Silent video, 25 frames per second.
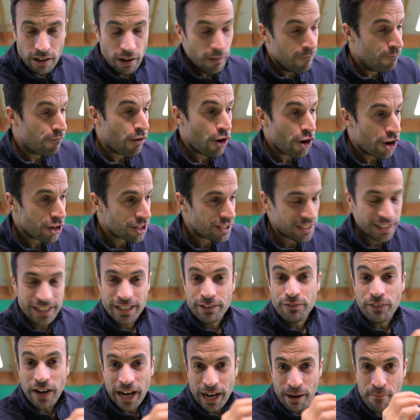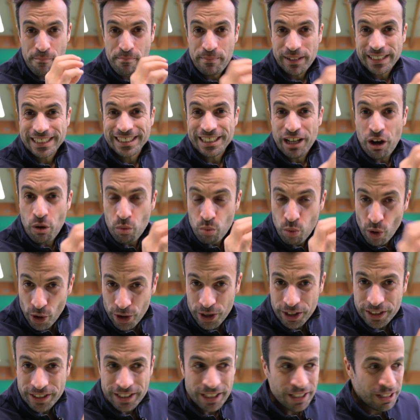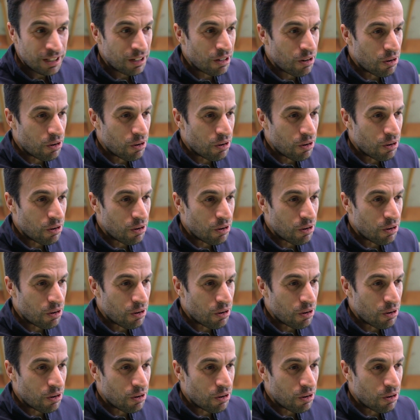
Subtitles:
if I miss a word